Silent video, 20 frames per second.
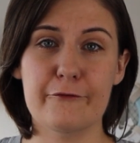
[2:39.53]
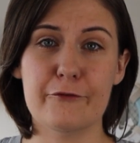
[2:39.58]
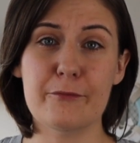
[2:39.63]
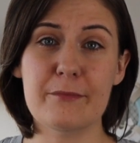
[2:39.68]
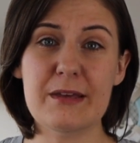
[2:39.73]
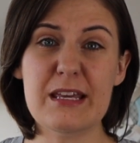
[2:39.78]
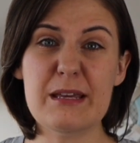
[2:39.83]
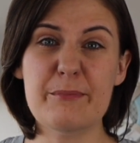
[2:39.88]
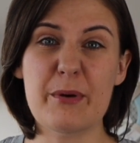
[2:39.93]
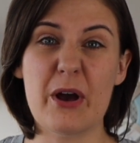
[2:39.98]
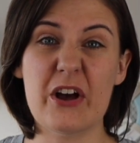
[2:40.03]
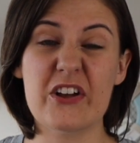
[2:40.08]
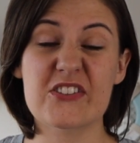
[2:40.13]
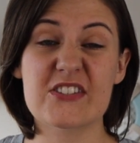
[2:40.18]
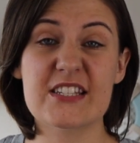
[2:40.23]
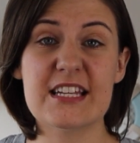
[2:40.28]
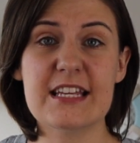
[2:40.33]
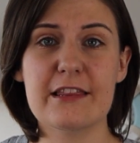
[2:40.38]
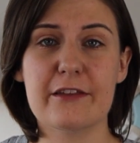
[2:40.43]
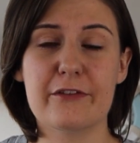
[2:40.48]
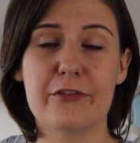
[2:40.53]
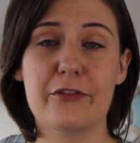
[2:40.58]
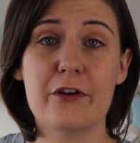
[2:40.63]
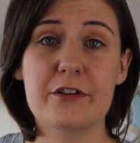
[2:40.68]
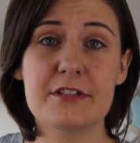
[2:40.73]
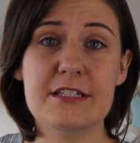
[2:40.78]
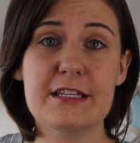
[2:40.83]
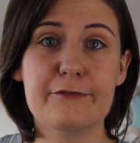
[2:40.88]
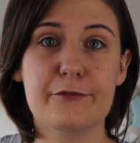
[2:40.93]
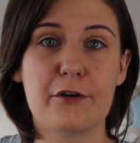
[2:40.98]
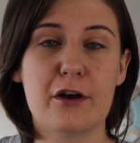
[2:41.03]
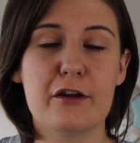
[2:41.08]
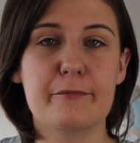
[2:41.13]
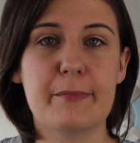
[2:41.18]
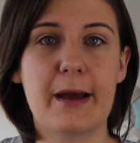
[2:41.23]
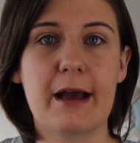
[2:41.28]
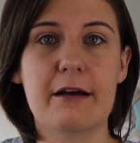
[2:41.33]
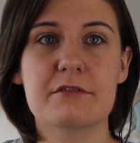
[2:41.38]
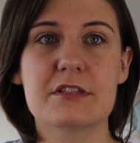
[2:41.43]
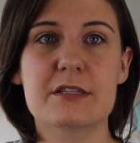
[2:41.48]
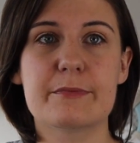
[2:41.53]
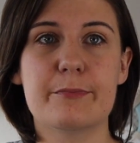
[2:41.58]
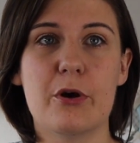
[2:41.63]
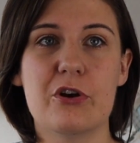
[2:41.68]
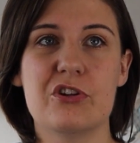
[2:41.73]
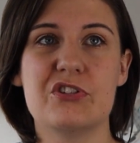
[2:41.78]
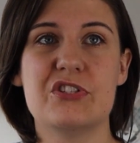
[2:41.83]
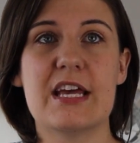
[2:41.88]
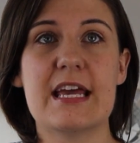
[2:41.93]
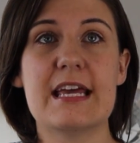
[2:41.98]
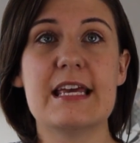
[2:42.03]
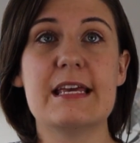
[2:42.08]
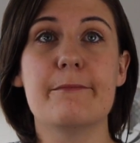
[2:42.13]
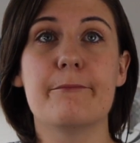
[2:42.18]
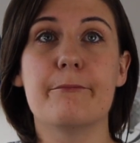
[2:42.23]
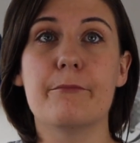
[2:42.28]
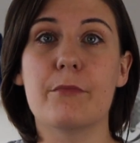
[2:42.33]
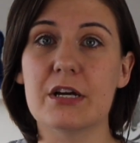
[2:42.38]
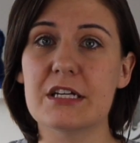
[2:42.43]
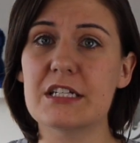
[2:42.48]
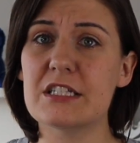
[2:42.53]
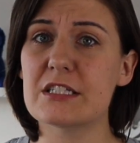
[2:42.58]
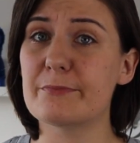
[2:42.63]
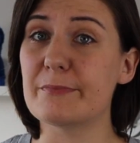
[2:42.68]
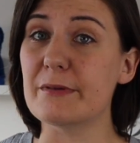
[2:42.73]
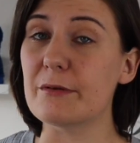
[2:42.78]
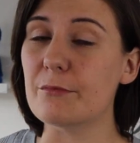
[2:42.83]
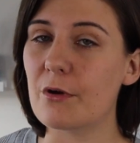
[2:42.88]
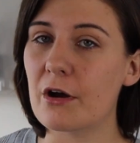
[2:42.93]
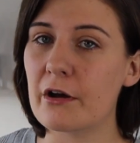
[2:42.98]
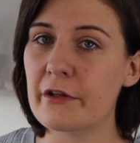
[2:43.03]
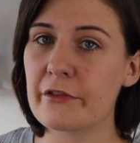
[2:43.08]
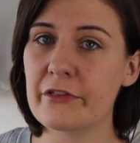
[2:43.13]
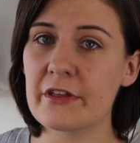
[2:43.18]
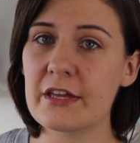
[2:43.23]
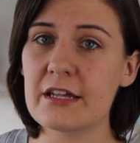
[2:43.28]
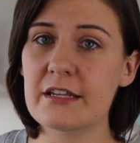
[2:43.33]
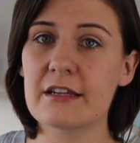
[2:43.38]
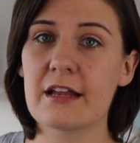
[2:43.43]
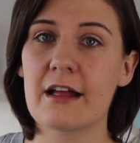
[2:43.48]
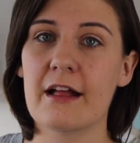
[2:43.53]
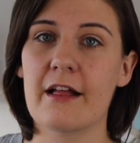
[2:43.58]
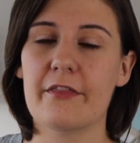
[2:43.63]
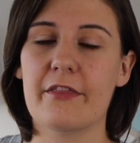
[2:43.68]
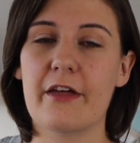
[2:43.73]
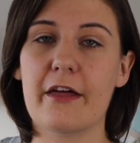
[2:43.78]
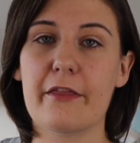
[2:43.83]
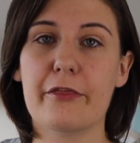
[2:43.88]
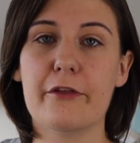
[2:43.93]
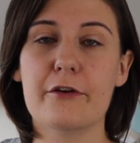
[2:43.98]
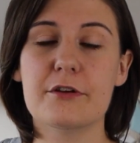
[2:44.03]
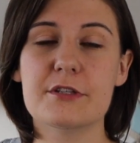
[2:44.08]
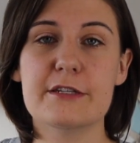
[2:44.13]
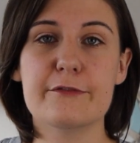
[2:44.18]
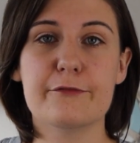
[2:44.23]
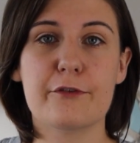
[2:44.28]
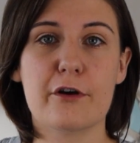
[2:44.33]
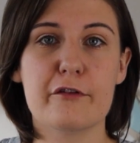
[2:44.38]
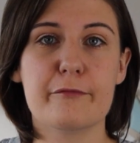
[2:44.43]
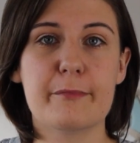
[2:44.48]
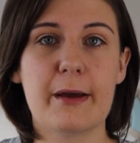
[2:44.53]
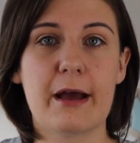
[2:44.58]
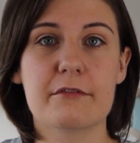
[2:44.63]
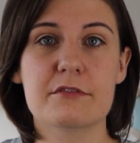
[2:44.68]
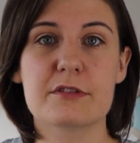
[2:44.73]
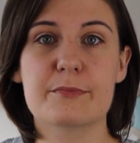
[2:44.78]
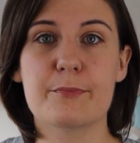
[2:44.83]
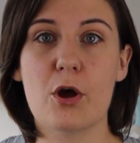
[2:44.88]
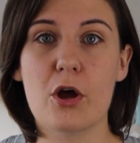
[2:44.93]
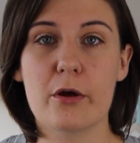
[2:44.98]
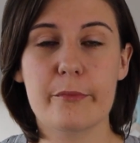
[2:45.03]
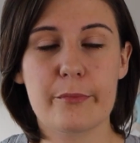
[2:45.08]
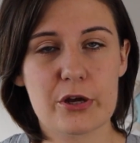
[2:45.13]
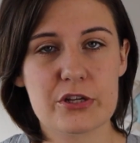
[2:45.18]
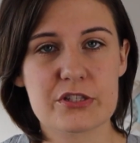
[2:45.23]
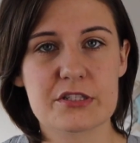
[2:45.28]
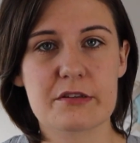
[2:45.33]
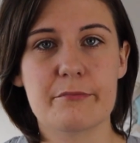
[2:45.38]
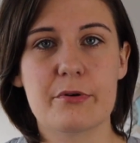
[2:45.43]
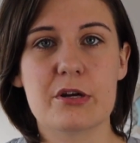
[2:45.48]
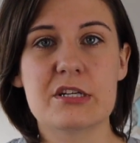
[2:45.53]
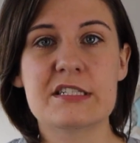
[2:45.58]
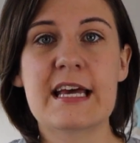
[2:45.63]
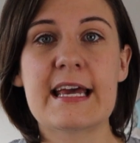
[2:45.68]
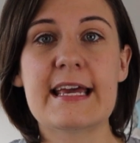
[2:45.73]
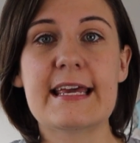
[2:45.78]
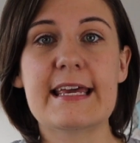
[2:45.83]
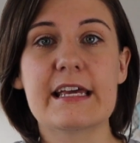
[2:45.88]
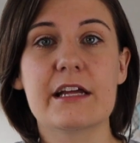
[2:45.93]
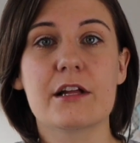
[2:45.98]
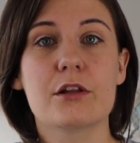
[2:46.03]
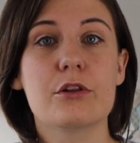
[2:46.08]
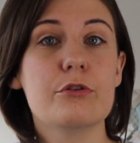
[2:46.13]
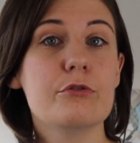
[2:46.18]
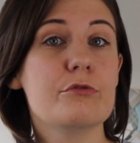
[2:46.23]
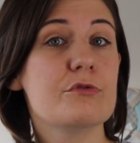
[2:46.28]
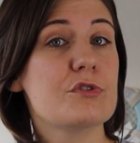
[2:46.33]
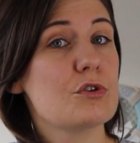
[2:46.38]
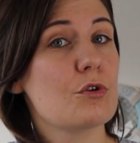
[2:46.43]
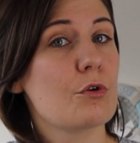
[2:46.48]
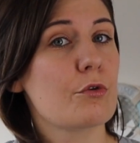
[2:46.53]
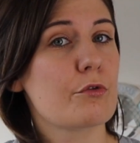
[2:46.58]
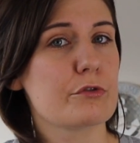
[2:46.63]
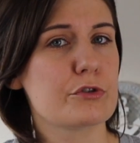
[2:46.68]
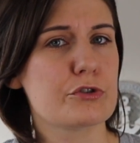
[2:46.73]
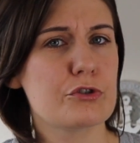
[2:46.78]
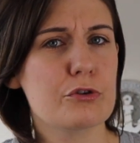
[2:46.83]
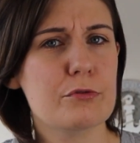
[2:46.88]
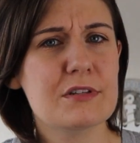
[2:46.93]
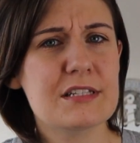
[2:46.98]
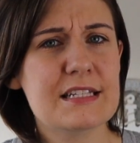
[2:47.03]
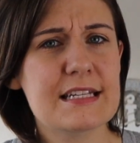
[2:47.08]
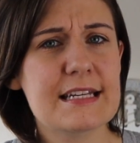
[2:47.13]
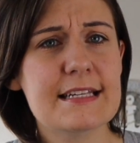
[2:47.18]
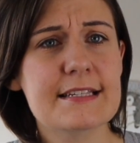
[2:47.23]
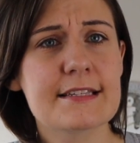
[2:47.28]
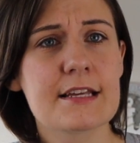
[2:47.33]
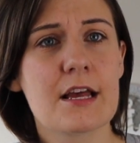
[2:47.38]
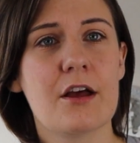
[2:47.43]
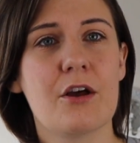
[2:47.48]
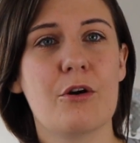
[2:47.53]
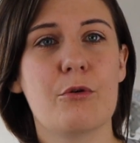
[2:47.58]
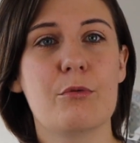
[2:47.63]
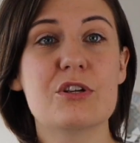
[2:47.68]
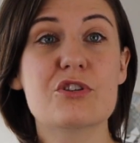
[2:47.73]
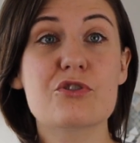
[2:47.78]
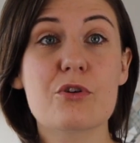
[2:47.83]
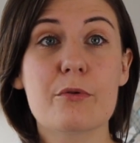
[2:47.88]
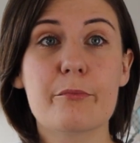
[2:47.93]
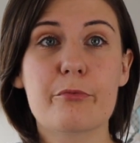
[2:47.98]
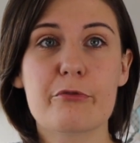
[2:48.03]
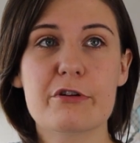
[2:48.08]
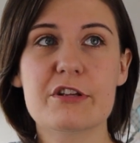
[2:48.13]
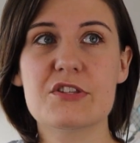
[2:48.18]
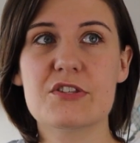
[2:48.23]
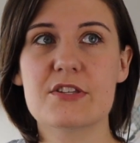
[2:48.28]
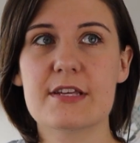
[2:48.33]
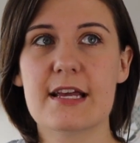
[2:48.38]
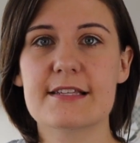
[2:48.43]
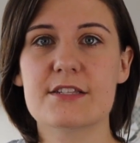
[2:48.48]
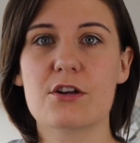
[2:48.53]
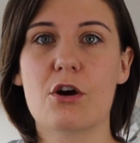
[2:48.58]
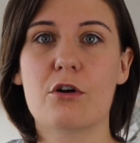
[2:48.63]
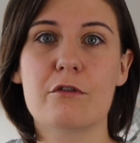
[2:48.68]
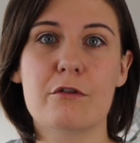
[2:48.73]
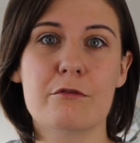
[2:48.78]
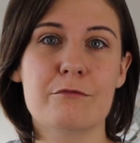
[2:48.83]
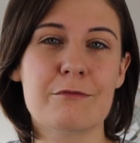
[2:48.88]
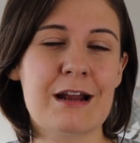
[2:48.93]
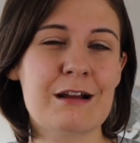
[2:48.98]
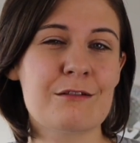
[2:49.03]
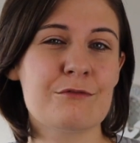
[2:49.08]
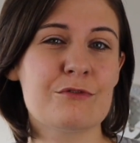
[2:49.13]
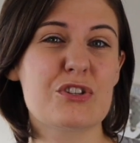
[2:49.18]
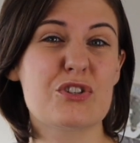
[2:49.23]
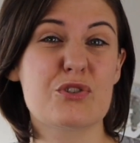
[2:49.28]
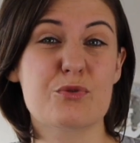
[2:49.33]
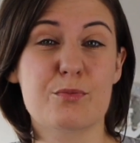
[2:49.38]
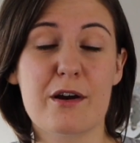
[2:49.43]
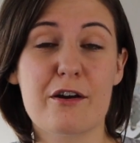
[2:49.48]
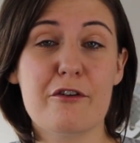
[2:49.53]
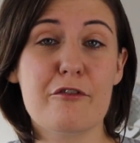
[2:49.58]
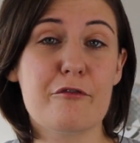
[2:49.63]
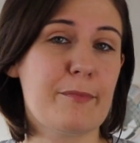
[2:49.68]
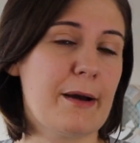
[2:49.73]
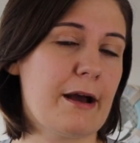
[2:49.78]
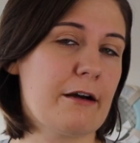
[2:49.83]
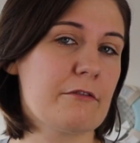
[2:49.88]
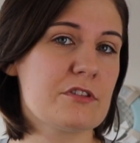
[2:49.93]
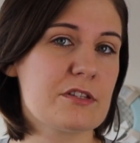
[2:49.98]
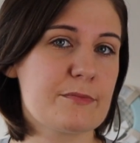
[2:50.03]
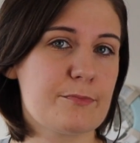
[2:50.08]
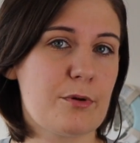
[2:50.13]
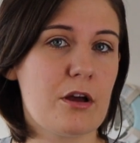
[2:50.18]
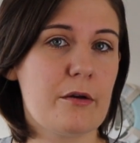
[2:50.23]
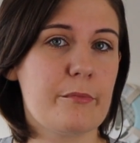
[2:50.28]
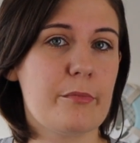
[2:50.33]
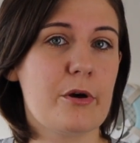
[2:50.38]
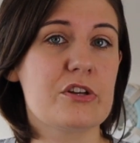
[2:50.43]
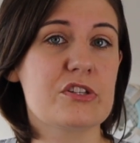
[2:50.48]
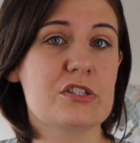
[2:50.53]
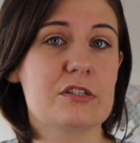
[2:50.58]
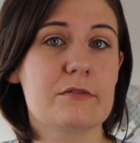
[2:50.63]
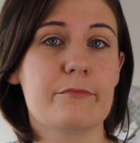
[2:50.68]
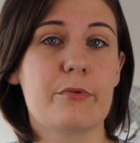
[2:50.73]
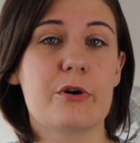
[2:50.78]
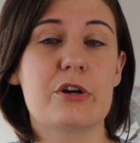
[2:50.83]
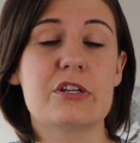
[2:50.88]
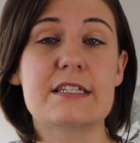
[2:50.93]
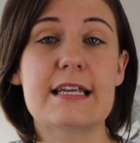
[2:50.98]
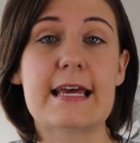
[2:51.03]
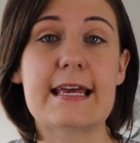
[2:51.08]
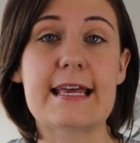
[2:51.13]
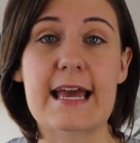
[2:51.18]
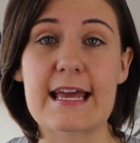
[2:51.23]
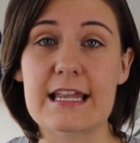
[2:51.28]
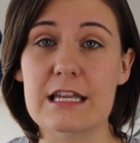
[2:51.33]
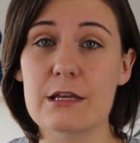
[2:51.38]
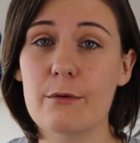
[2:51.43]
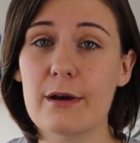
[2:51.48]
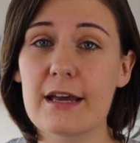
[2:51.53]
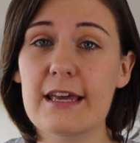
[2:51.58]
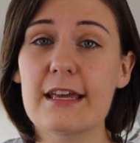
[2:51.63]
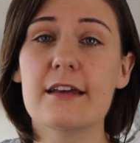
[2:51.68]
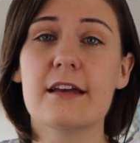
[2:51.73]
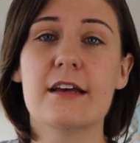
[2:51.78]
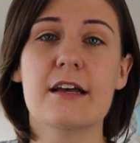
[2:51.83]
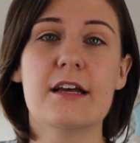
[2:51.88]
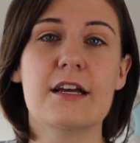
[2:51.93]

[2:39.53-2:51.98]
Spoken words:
For me personally, the £35 per day might be worth it. That £35 per person per day includes your gratuities, which on Princess are around £12 per person per day anyway.